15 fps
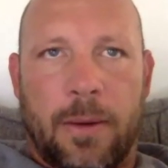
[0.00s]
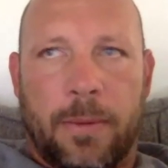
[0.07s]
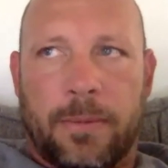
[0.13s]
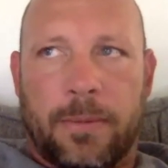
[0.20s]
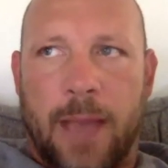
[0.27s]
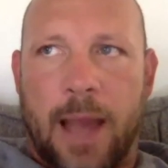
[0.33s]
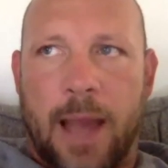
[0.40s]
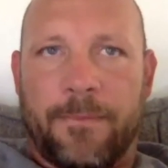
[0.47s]

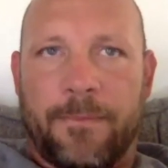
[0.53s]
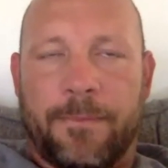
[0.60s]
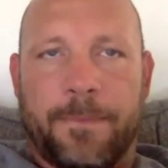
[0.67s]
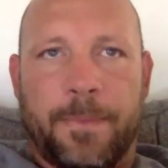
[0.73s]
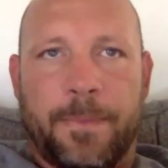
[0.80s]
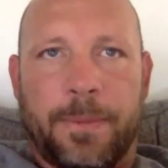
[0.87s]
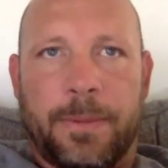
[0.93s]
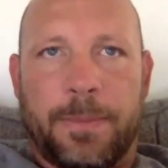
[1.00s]
kind of
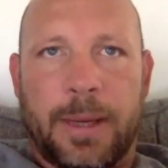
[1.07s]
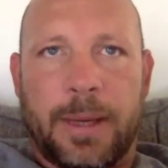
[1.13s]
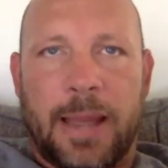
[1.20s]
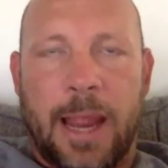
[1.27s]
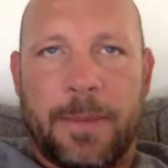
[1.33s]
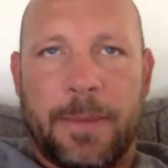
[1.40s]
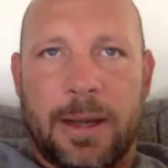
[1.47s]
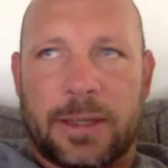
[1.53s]

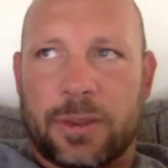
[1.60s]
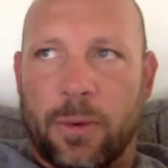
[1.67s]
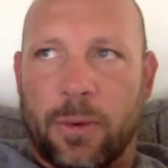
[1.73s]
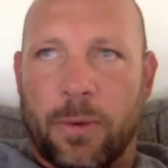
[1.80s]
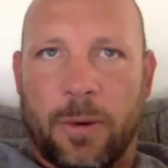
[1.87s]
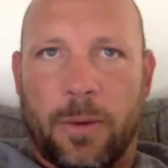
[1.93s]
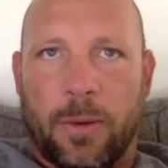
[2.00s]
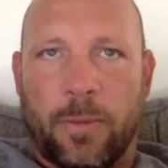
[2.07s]
became in its
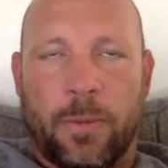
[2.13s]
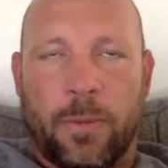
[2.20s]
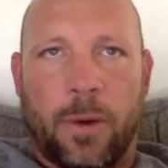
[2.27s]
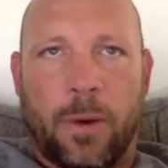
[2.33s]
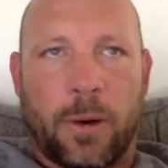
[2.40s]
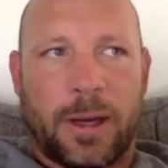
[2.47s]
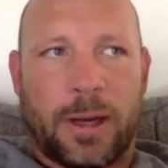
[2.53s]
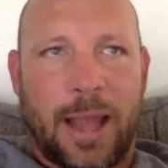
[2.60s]

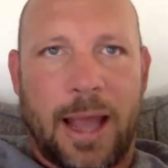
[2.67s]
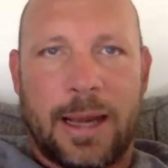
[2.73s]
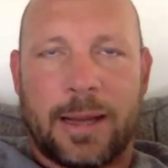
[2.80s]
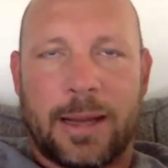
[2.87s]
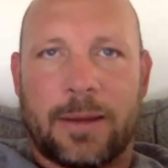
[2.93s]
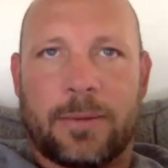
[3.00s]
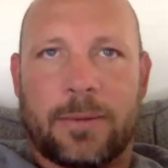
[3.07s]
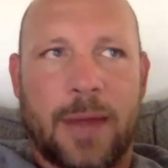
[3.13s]

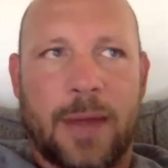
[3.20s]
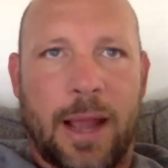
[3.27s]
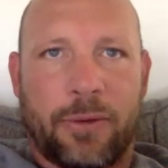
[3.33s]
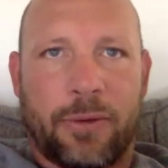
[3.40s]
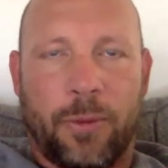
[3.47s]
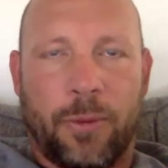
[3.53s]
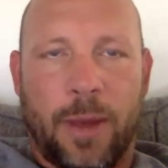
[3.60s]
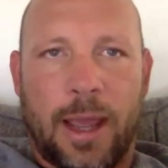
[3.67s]
organic,
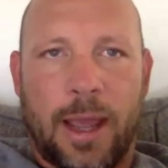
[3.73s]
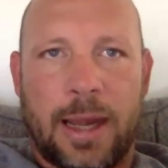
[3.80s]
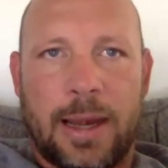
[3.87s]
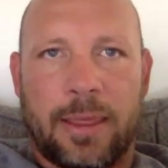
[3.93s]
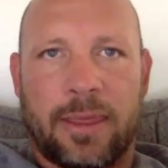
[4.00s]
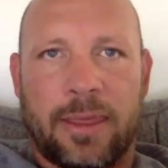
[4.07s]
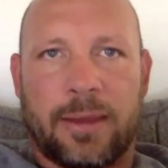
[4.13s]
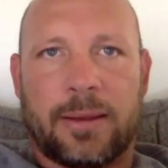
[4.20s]
natural way. I
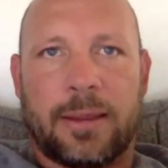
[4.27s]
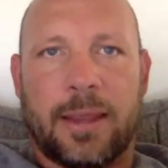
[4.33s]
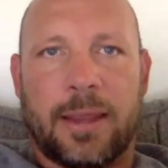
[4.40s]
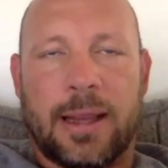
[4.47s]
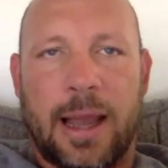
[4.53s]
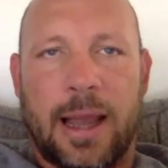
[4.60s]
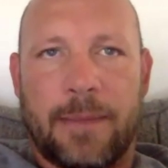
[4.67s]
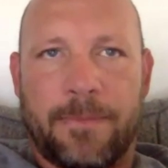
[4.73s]
didn't
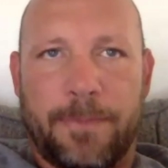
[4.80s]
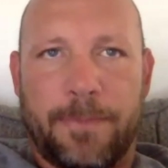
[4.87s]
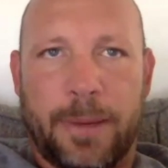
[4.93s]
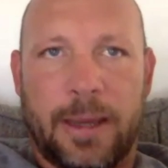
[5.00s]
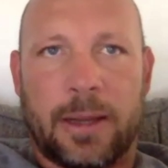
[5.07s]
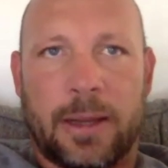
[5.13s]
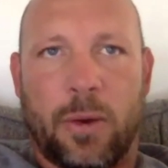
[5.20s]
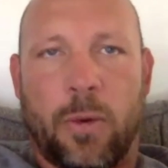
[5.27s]
think I'd
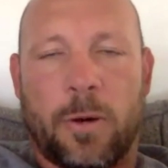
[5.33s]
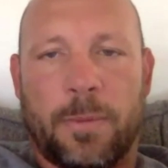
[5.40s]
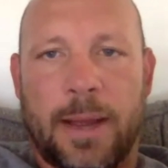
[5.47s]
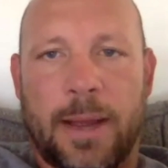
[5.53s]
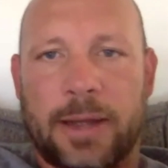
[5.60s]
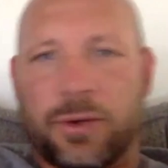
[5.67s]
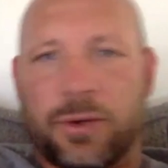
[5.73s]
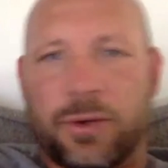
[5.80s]
be a
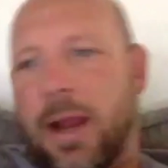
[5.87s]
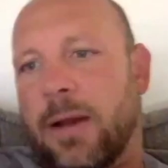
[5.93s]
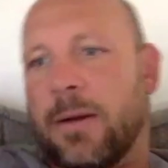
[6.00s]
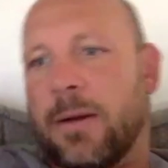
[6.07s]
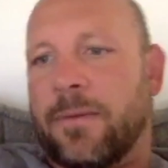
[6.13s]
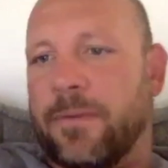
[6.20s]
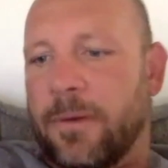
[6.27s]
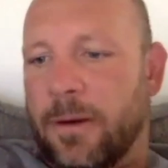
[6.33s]
quarterback
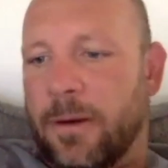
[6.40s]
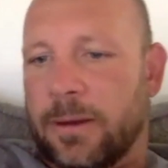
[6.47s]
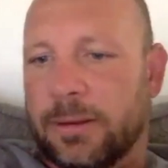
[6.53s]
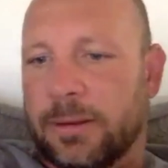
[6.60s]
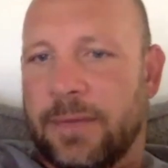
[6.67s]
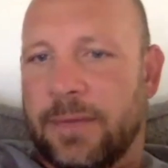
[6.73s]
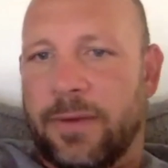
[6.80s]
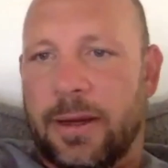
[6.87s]
trainer for a
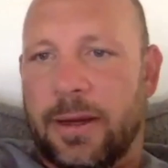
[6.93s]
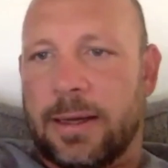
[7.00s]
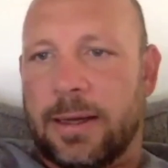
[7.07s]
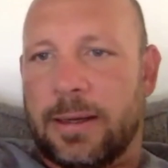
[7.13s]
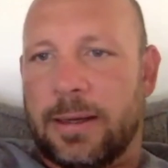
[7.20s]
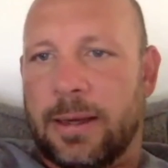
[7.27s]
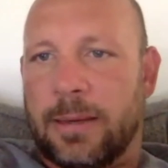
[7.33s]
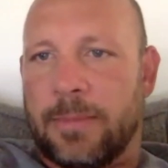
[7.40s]
living,
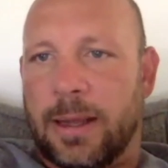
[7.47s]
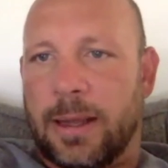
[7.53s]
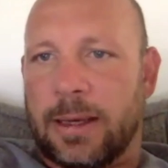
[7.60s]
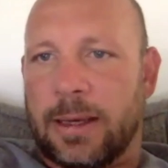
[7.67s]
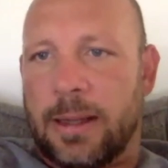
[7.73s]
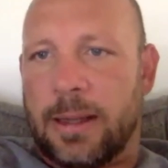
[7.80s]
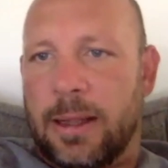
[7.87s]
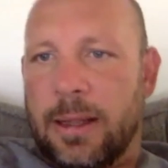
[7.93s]
and my
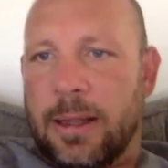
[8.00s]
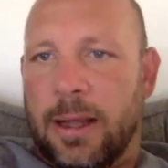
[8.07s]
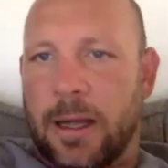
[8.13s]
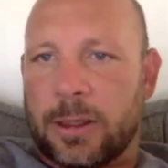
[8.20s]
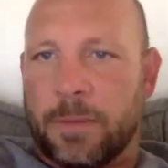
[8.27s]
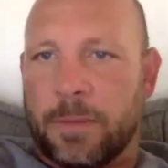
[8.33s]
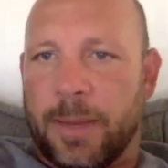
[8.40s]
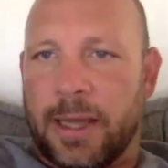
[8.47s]

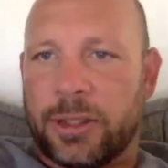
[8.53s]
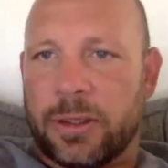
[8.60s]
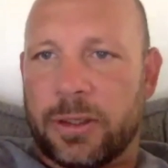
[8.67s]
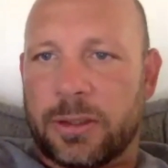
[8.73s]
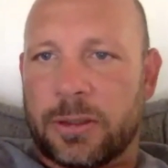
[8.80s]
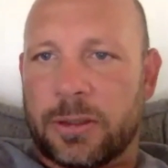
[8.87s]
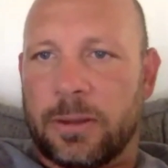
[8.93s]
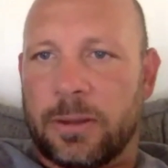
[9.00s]
occupation certainly